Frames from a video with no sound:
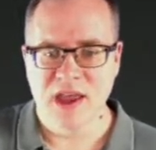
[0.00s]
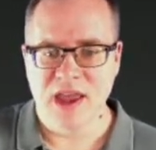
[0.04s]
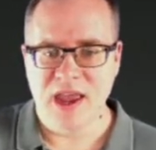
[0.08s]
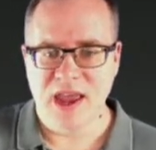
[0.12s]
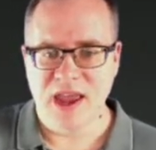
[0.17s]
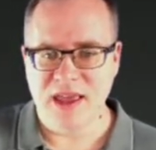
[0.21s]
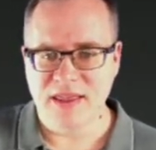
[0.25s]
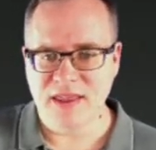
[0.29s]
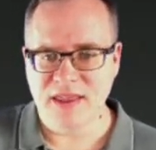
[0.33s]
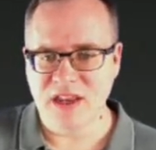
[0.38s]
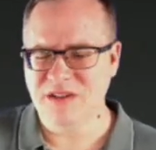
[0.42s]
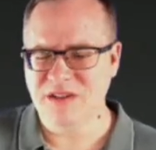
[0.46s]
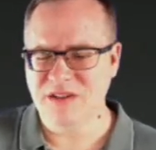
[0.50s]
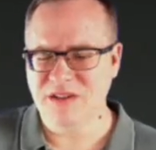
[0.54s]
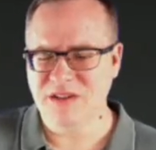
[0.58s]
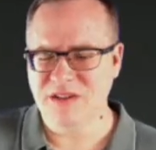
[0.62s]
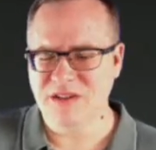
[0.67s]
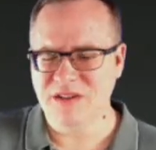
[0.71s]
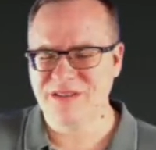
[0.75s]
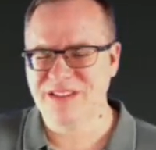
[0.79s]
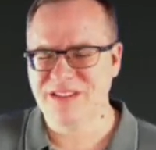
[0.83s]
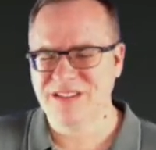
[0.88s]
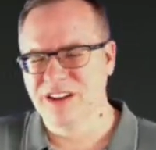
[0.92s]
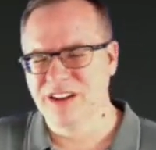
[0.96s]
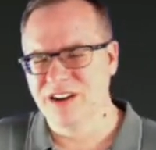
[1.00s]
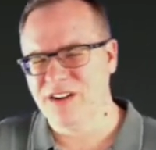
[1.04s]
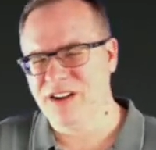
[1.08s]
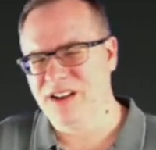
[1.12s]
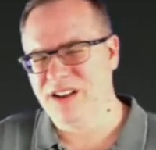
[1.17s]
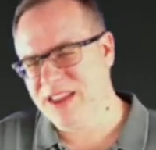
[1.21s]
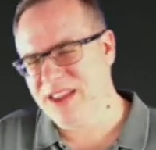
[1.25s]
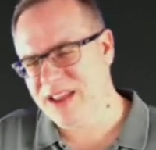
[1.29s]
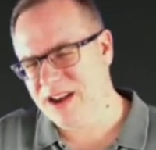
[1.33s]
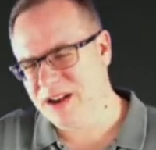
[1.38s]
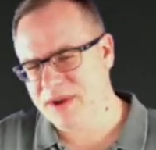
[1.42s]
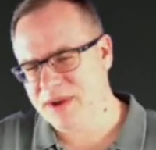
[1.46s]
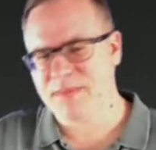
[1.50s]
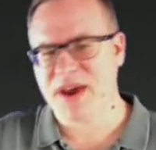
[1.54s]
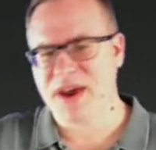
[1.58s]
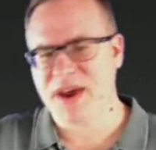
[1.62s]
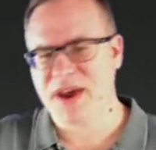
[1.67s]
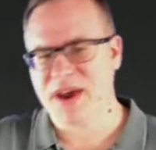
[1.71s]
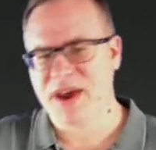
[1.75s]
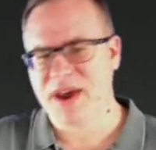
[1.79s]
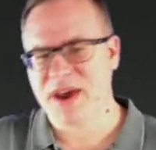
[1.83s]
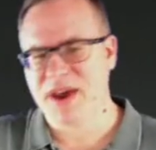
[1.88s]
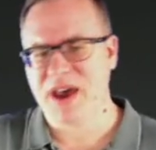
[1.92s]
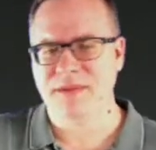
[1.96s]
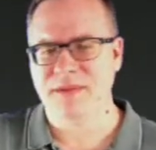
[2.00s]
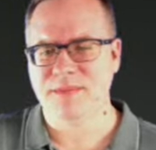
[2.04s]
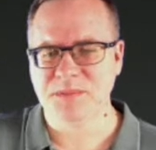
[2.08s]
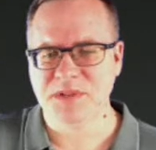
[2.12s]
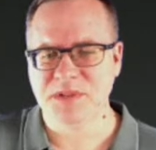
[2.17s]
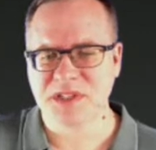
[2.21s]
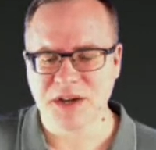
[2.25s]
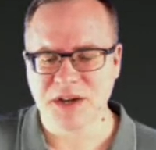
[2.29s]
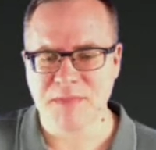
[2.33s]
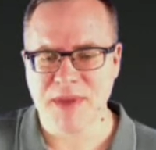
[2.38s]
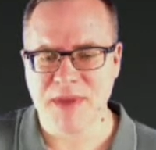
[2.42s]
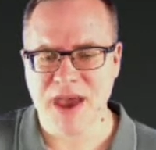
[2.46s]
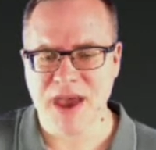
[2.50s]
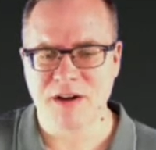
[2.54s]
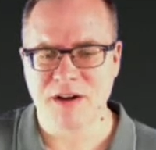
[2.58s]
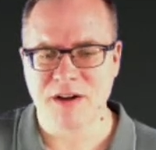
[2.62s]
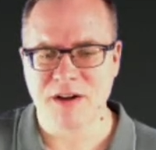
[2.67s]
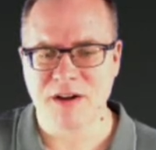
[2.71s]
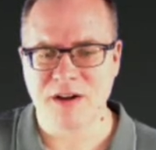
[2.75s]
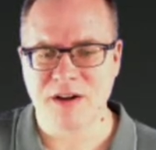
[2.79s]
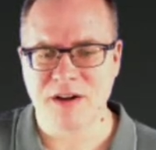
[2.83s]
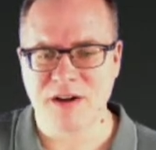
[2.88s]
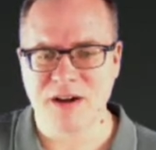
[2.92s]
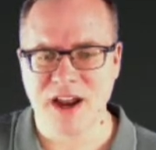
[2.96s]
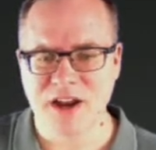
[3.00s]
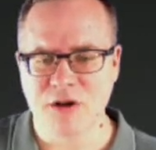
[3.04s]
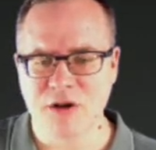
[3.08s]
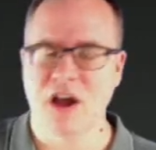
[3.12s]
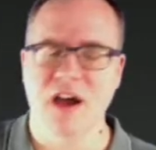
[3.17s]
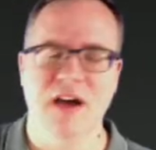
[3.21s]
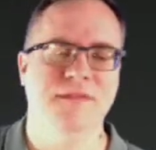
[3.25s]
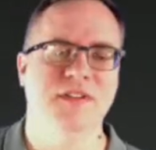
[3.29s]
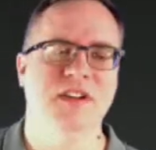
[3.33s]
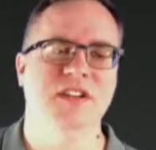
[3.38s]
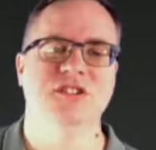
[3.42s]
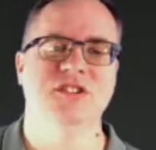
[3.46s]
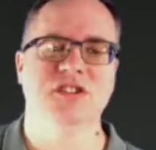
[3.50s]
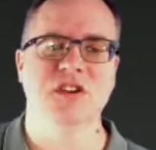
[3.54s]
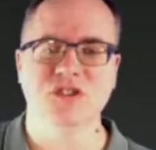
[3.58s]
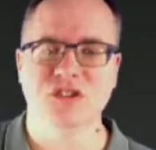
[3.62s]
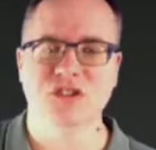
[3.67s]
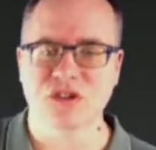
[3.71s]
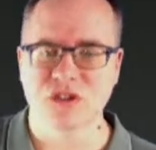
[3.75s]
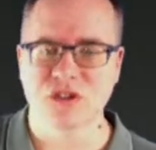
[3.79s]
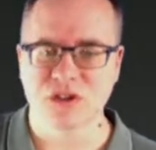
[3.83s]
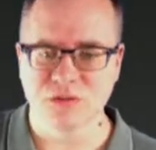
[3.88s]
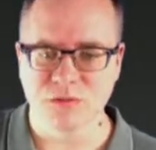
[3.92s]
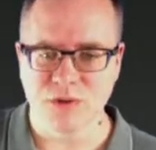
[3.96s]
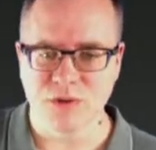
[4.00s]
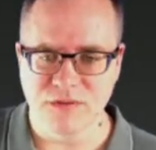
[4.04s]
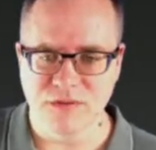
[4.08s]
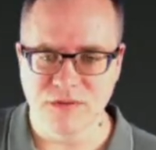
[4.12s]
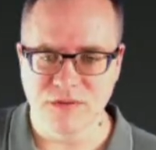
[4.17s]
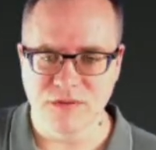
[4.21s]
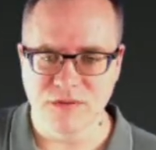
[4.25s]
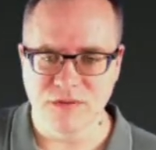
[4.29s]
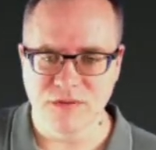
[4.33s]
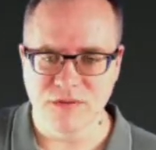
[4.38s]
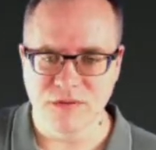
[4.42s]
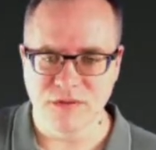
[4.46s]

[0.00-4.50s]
and then you learn a little bit about a subject matter, and your confidence just goes through the roof.